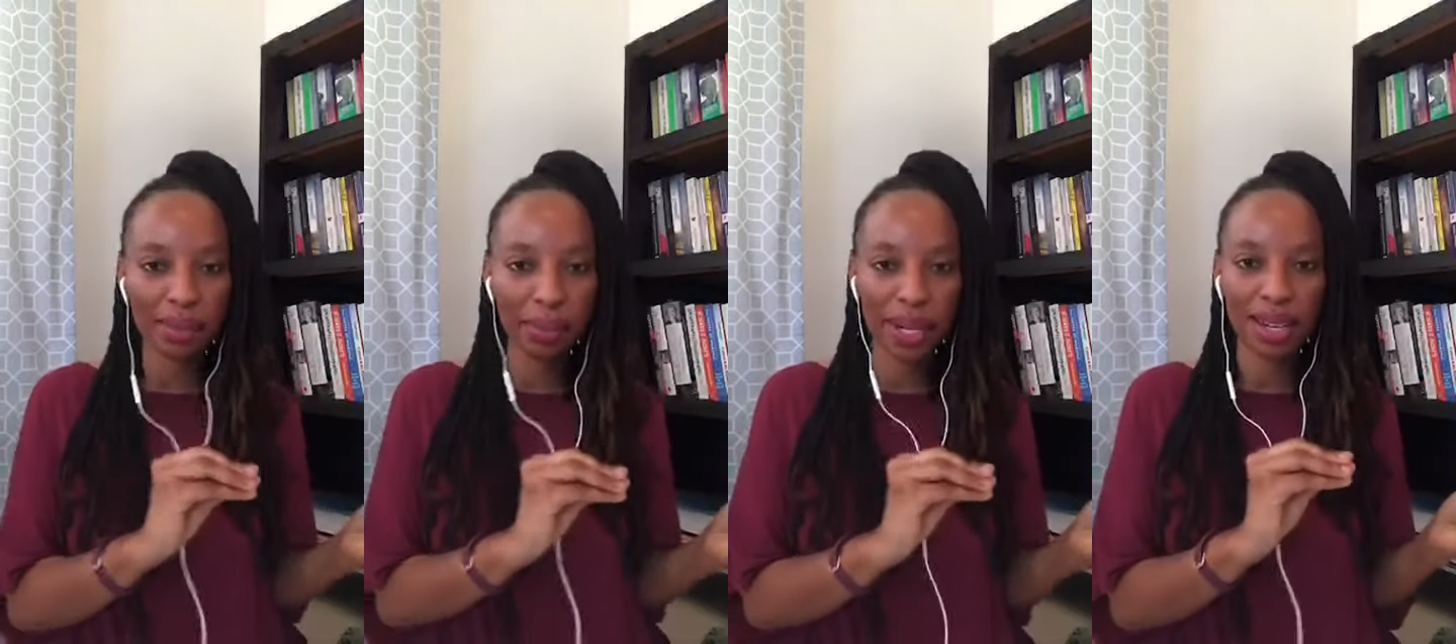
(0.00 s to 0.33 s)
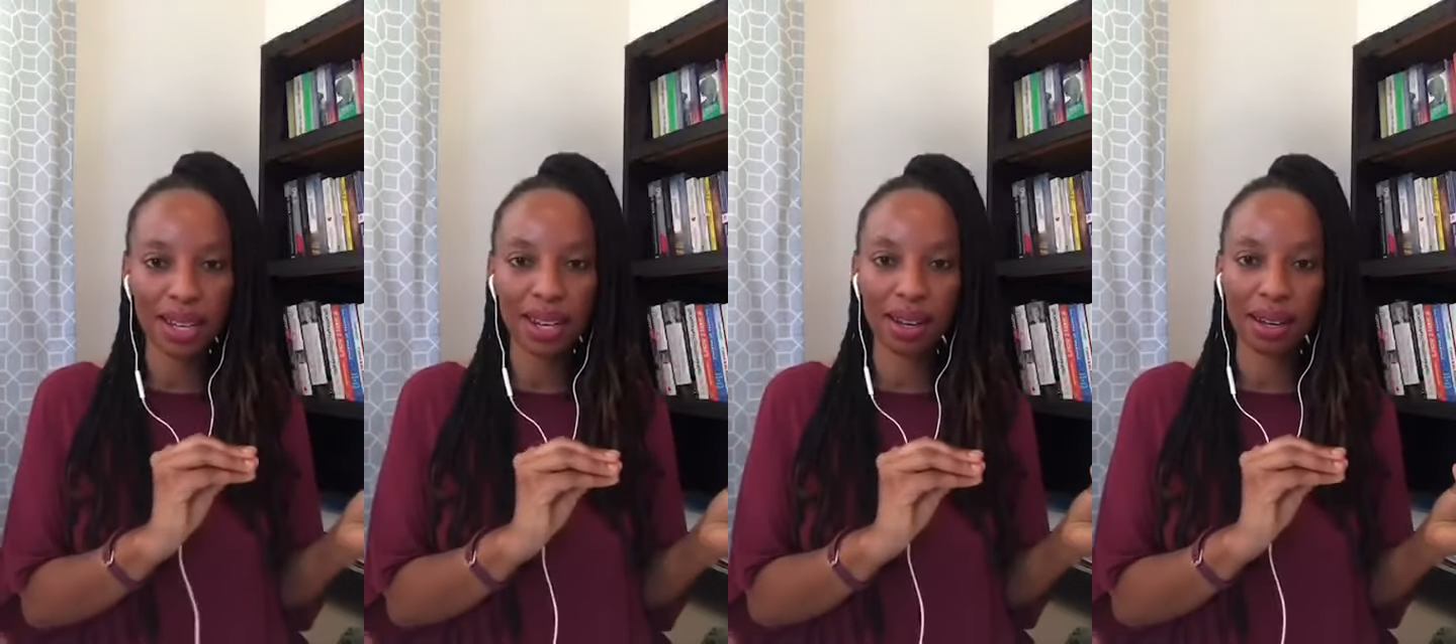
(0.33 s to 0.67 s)
this
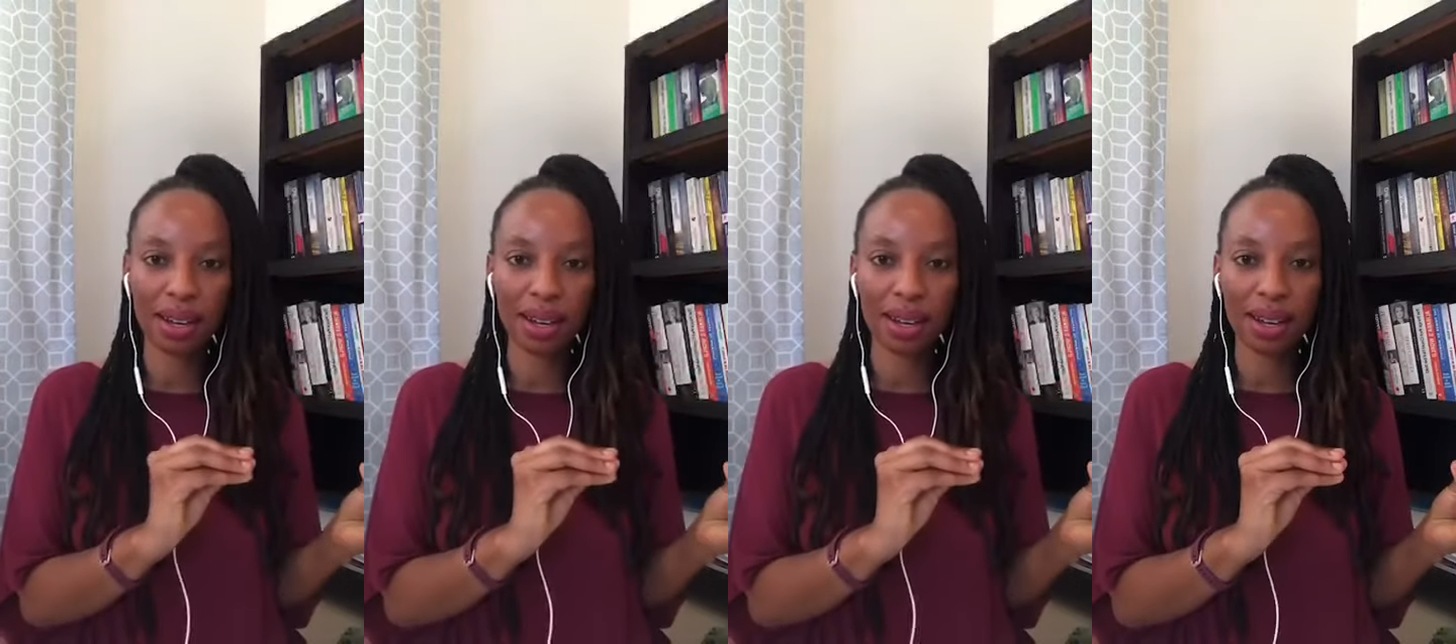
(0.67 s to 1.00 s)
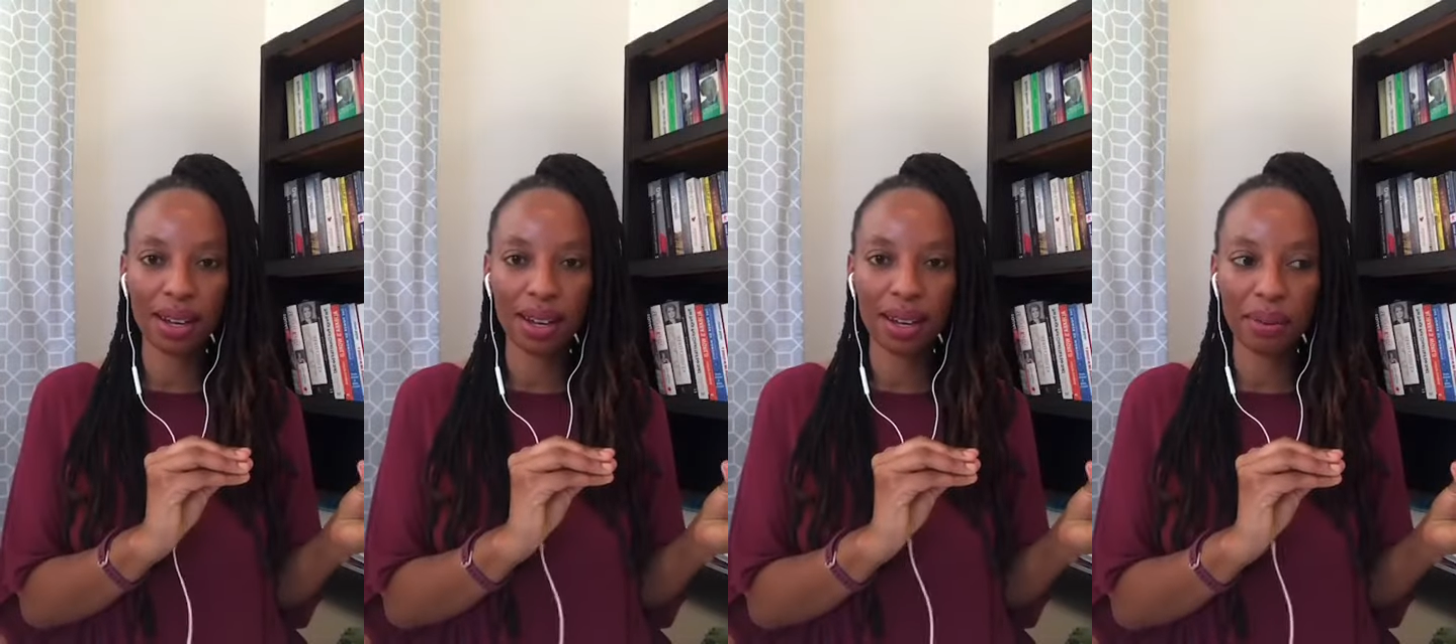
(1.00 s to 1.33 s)
particular
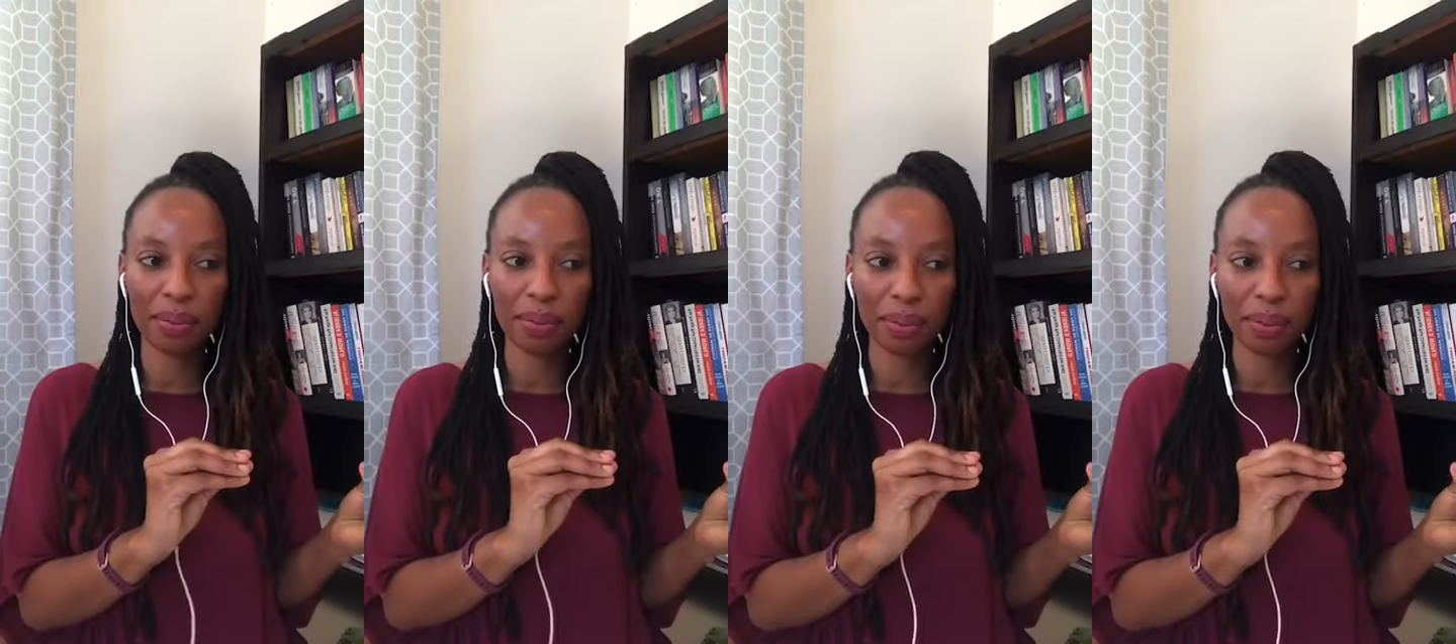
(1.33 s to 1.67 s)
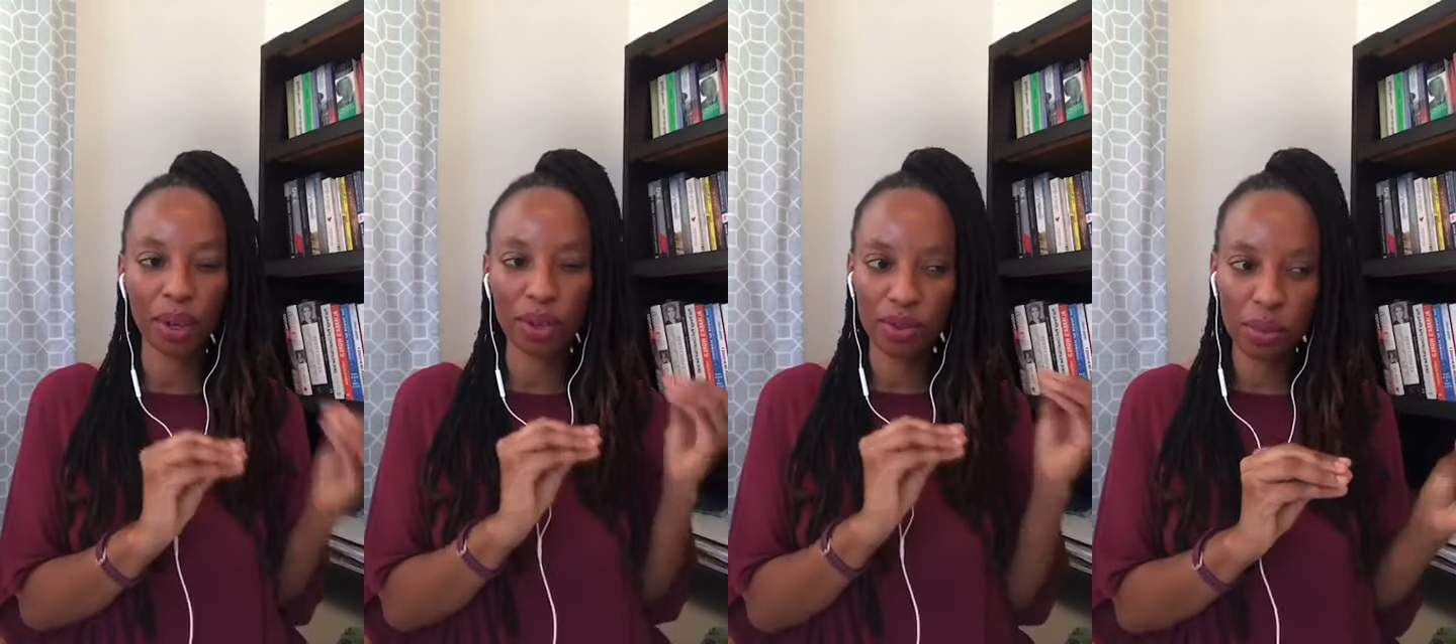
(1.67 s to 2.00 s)

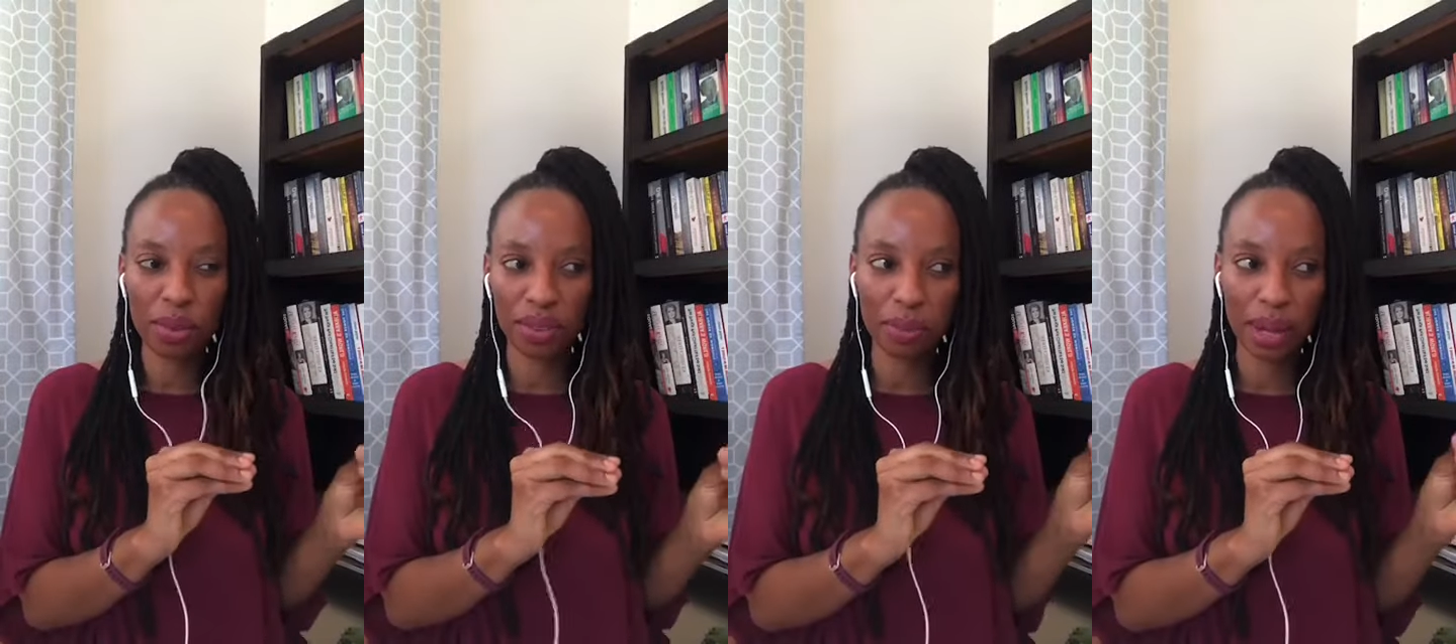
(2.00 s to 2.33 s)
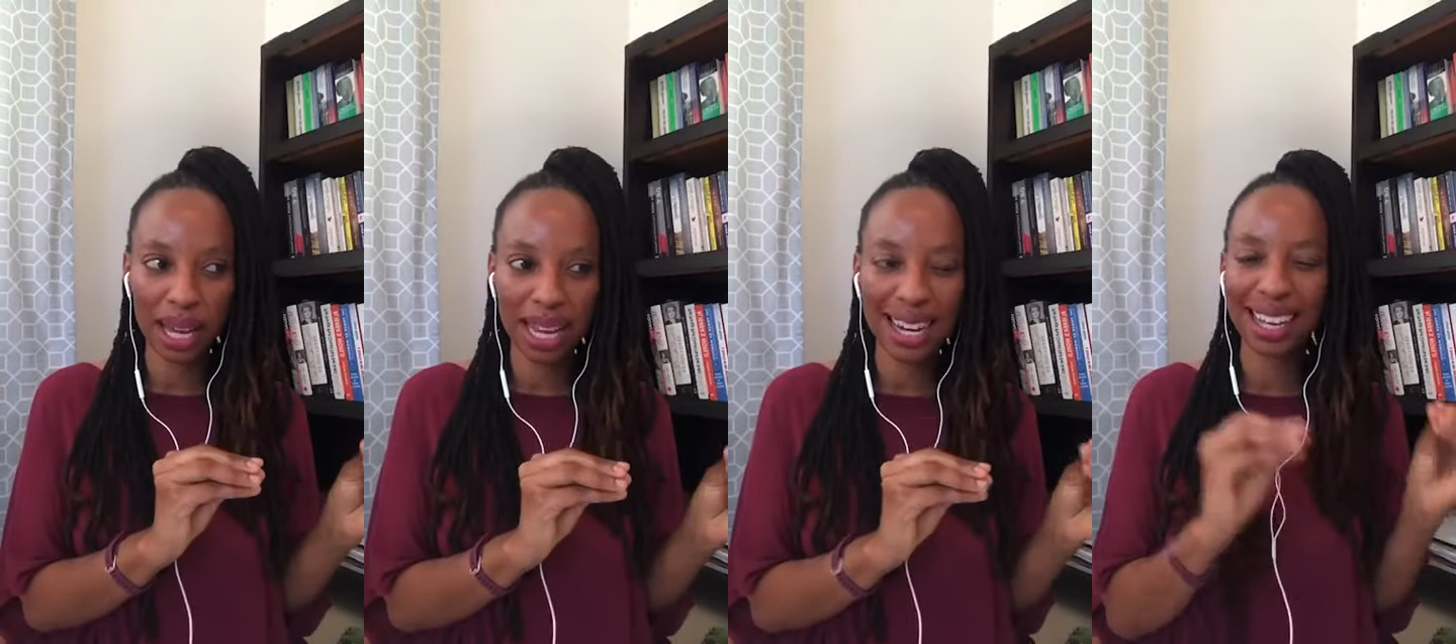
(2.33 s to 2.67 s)
form of
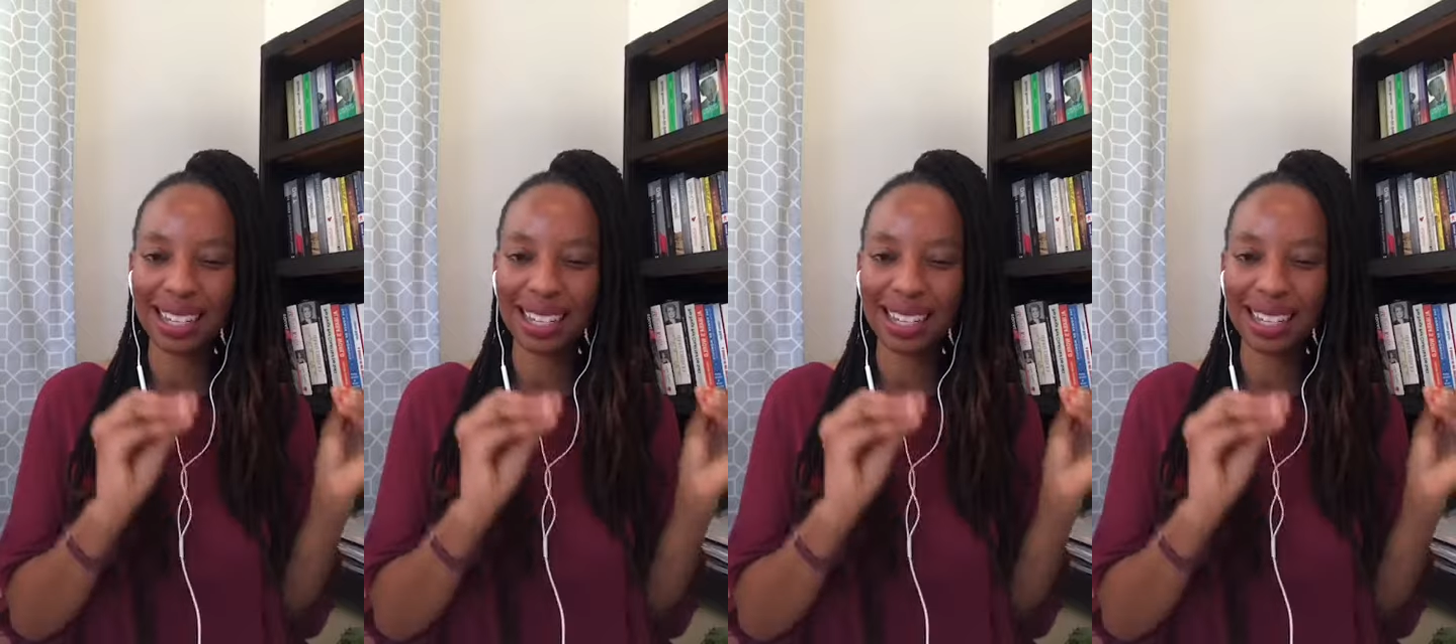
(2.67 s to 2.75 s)
pain,